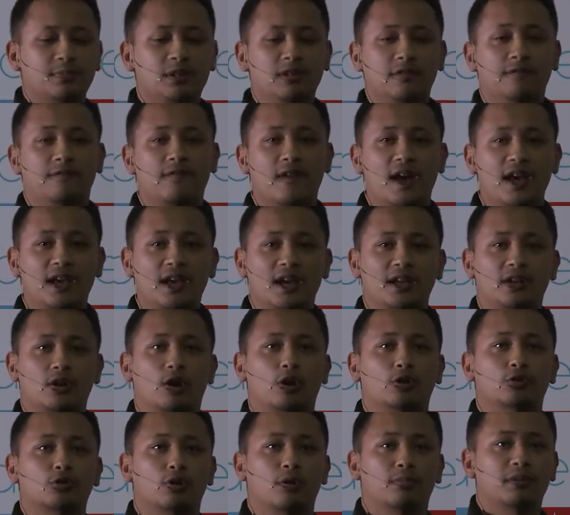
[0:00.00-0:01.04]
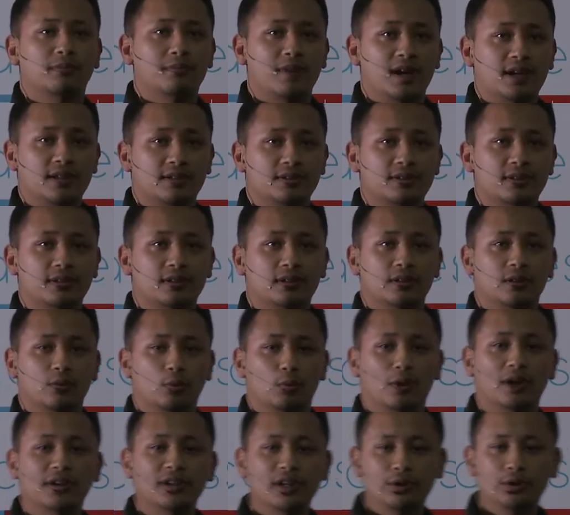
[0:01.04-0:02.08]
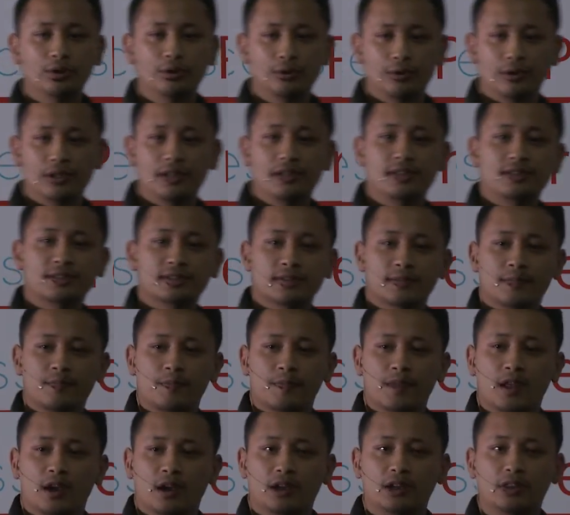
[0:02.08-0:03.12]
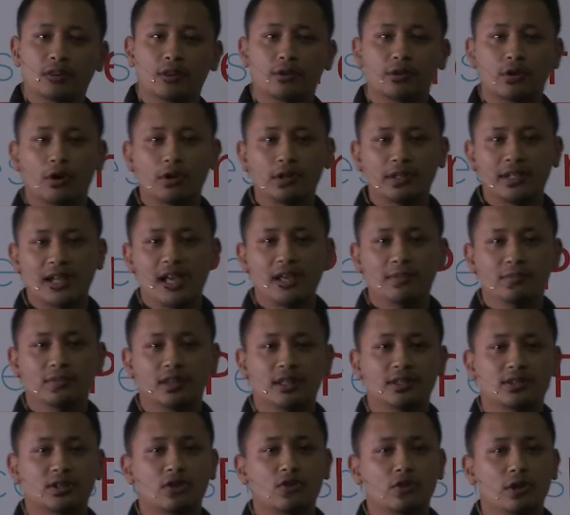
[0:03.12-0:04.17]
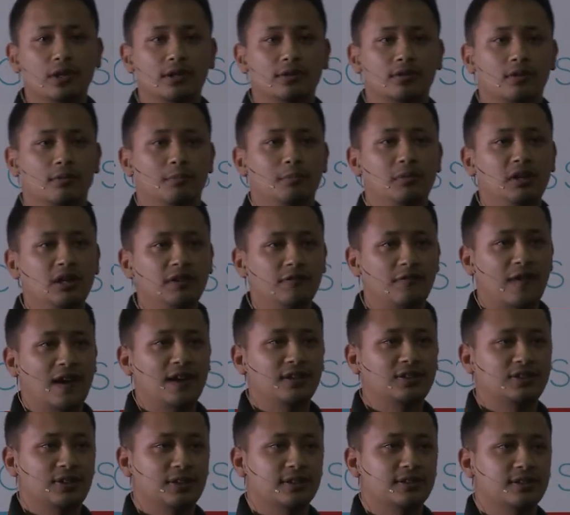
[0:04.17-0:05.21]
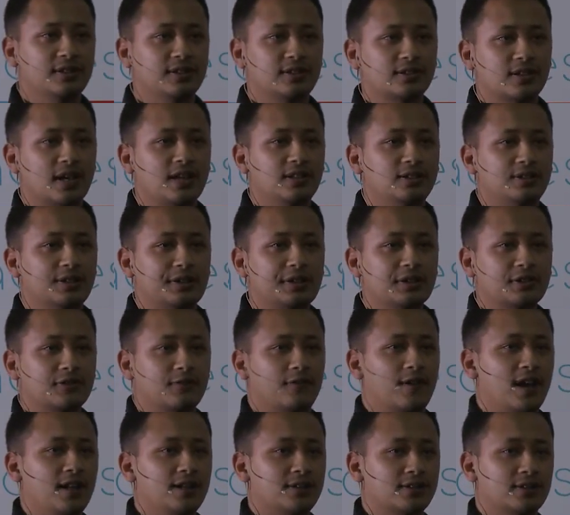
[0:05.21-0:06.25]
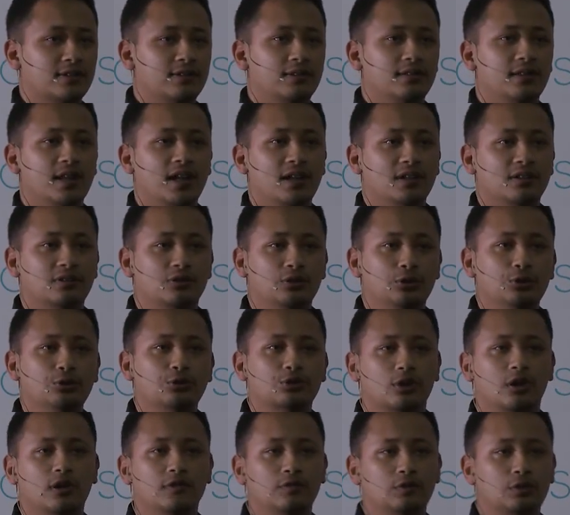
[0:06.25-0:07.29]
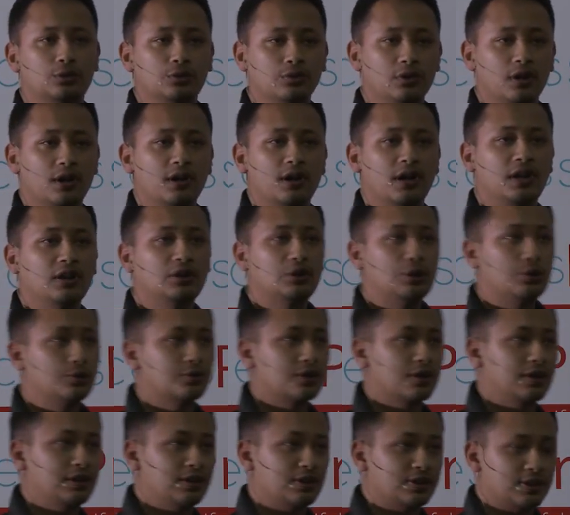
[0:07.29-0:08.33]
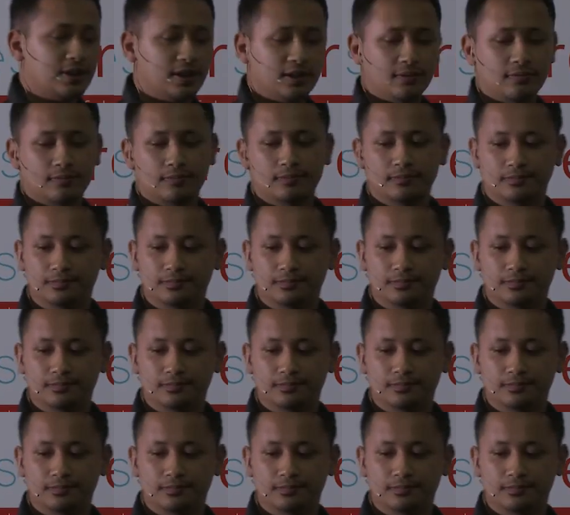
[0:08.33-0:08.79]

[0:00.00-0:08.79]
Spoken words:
Minify and Auto Optimize. What they do is, in the runtime, they generate minified CSS and JS files that you serve to your end user instead.